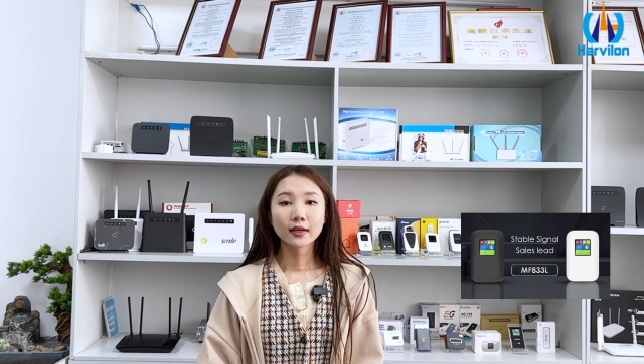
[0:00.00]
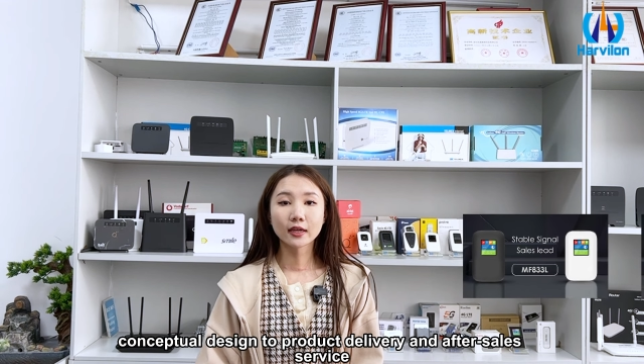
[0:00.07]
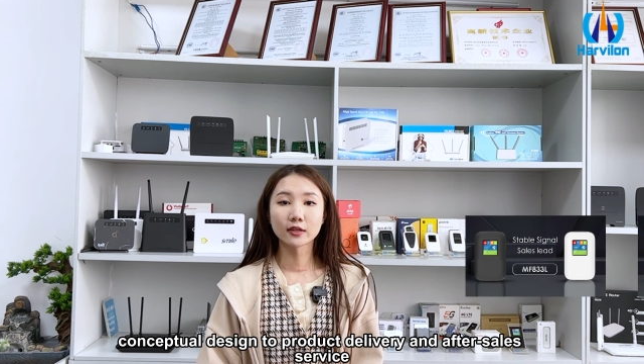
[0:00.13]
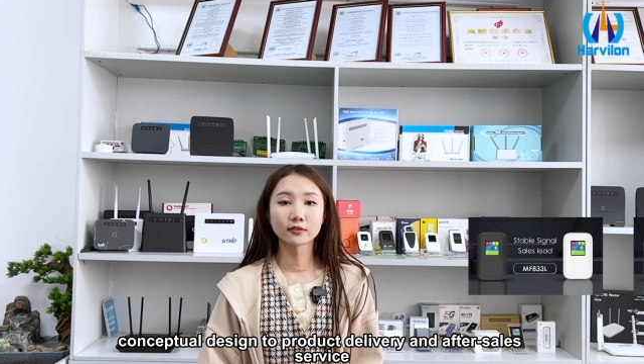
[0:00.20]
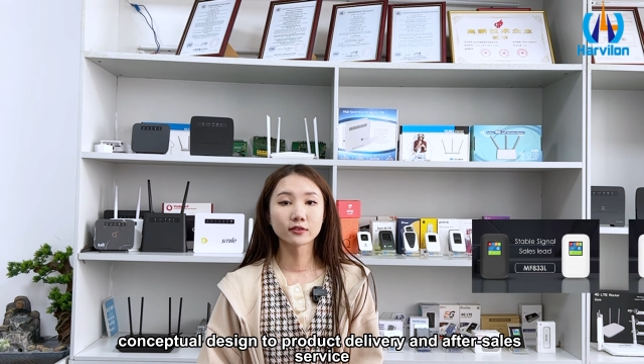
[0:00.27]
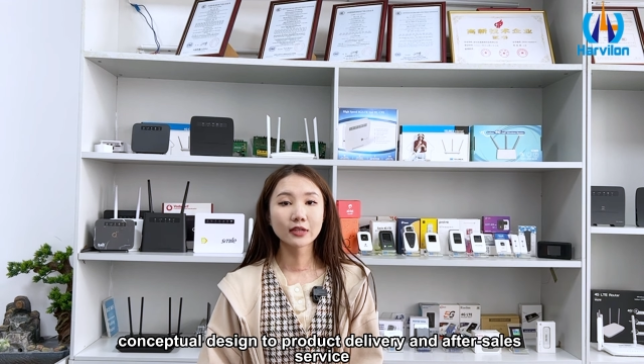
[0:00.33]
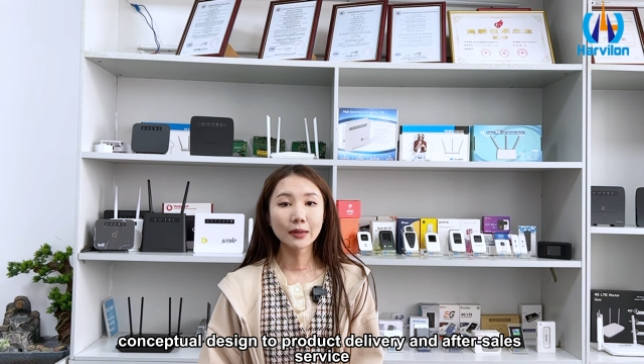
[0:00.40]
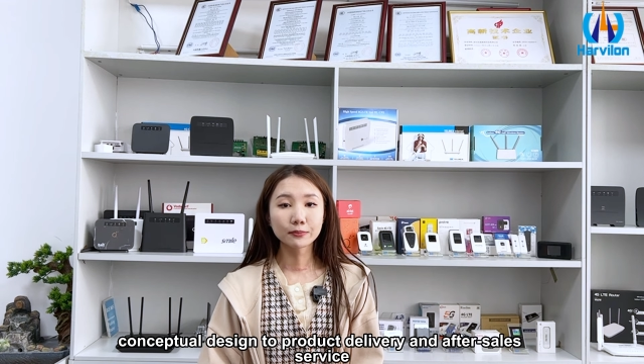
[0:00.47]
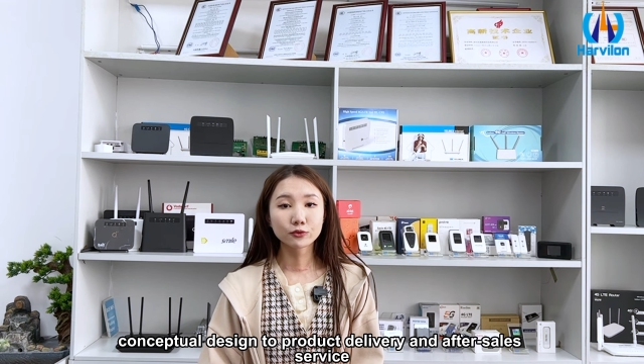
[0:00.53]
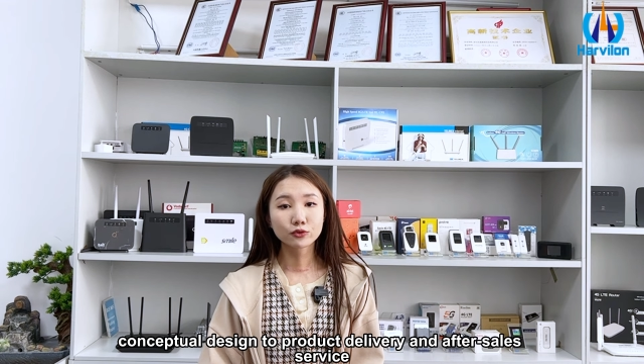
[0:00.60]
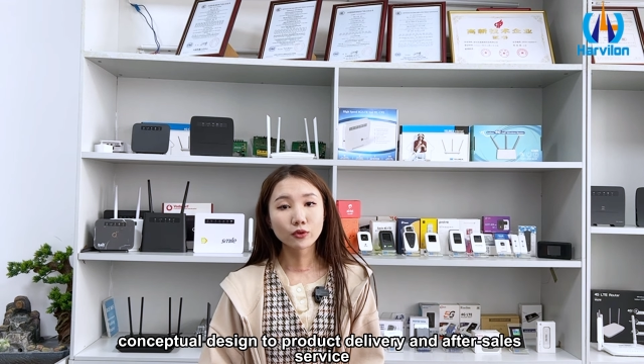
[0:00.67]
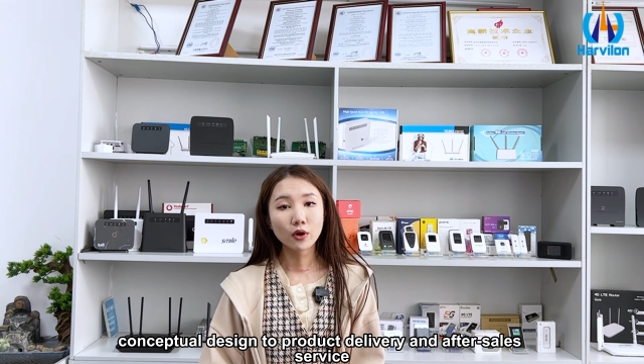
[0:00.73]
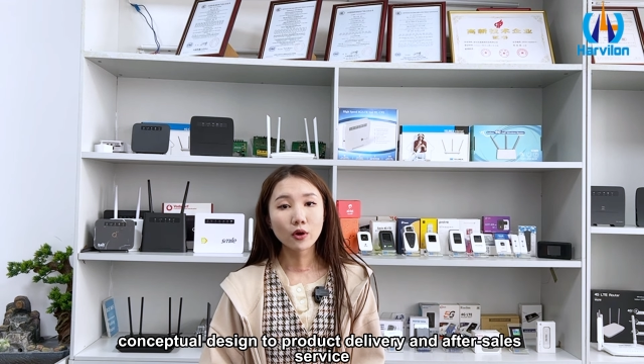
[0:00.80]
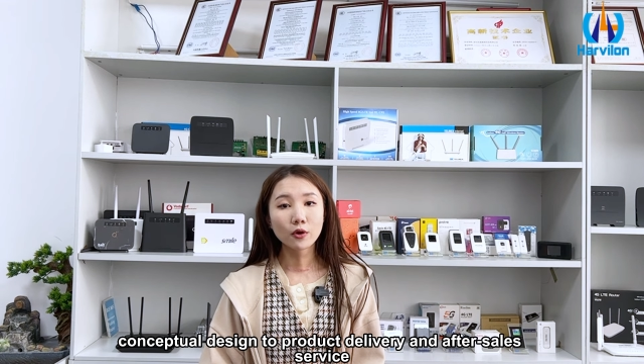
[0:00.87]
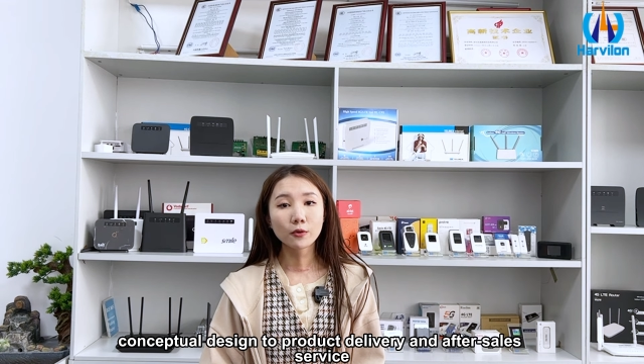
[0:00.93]

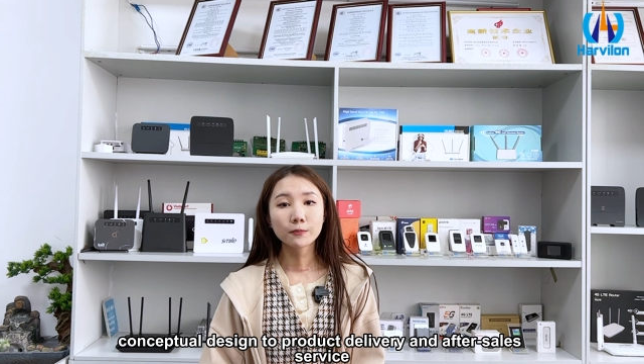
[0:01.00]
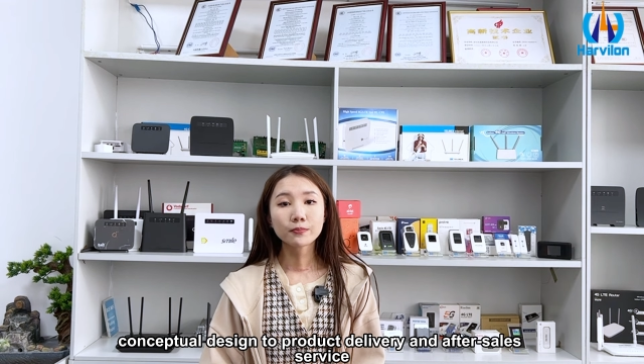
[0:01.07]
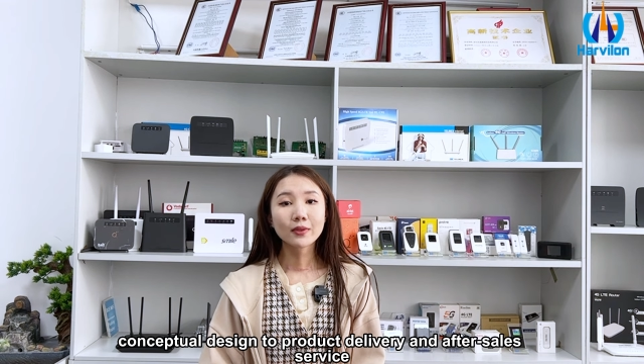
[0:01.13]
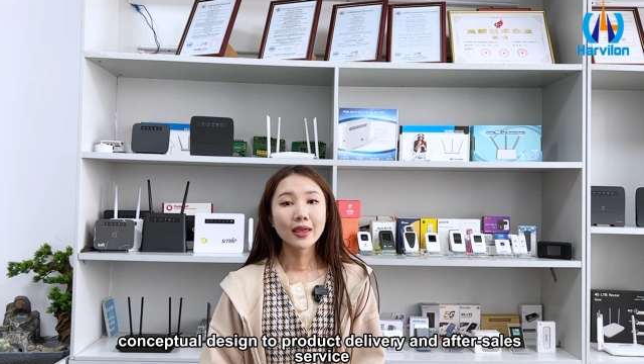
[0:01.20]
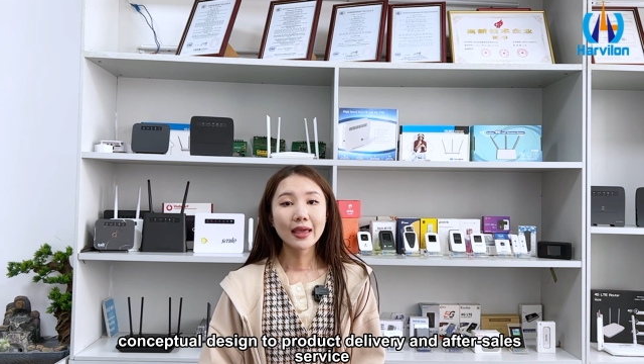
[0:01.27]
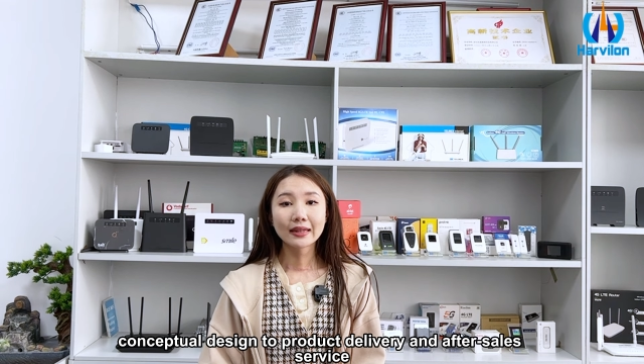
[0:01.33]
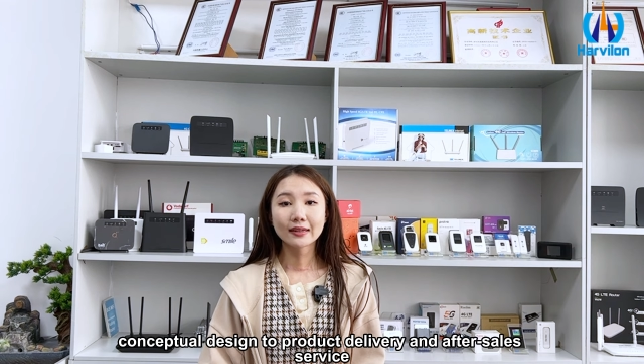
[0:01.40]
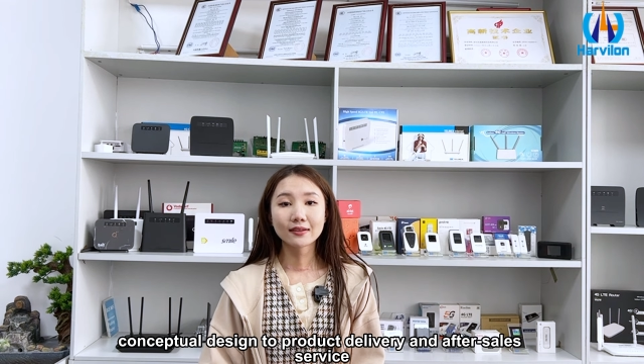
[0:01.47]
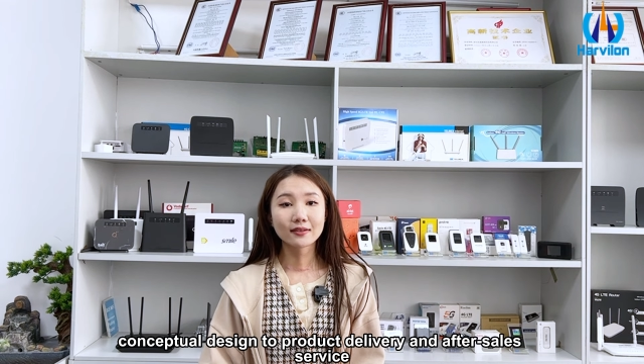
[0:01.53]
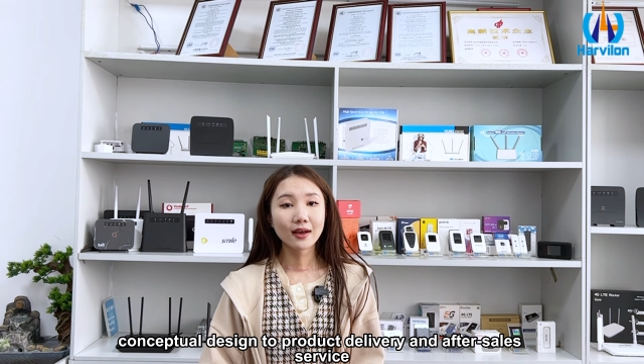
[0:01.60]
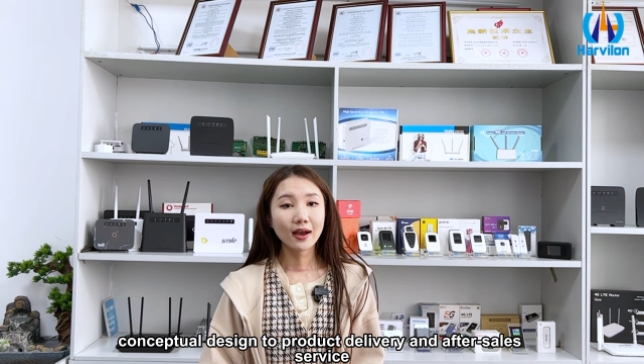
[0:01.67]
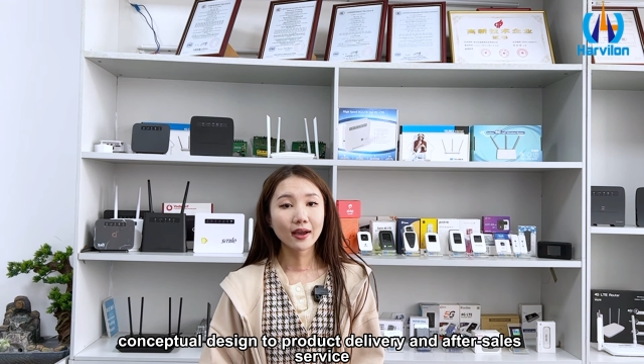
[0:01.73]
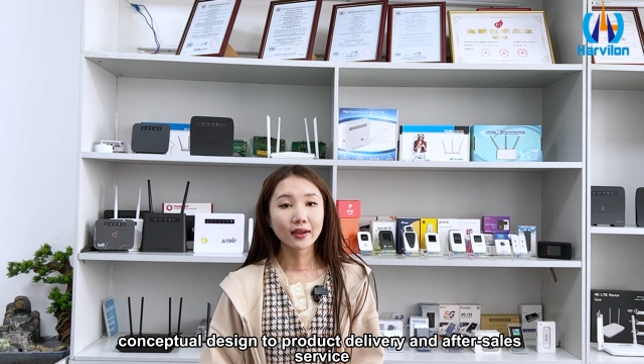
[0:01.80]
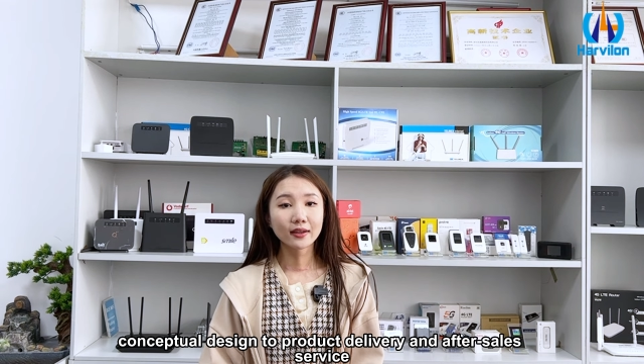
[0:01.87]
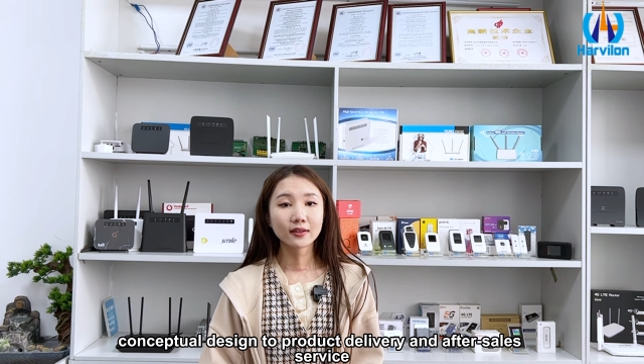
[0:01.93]
conceptual,
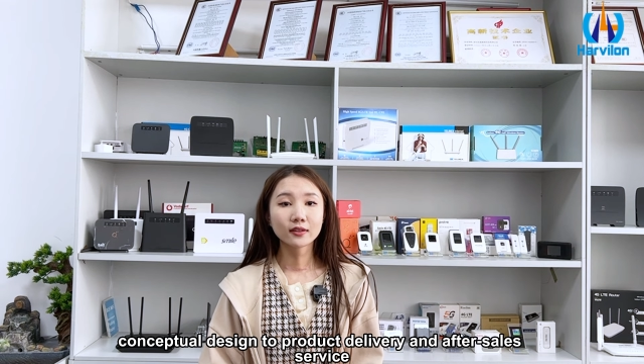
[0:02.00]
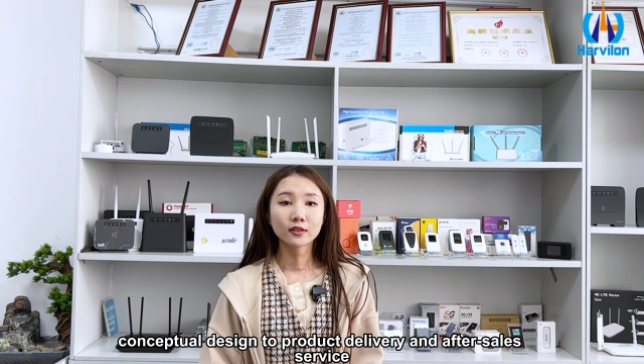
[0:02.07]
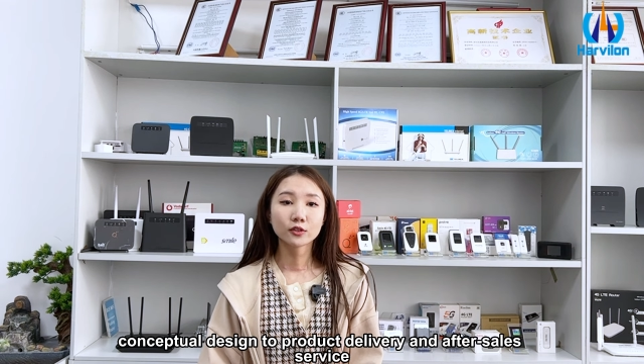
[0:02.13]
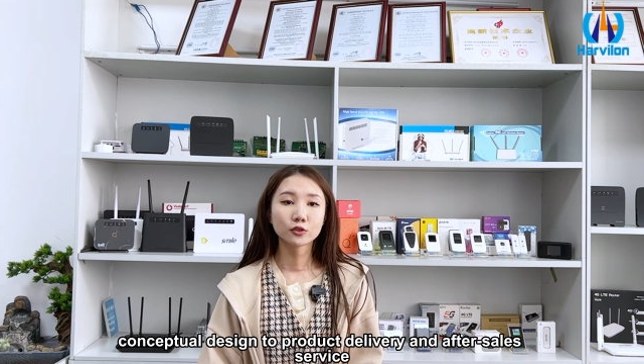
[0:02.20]
design,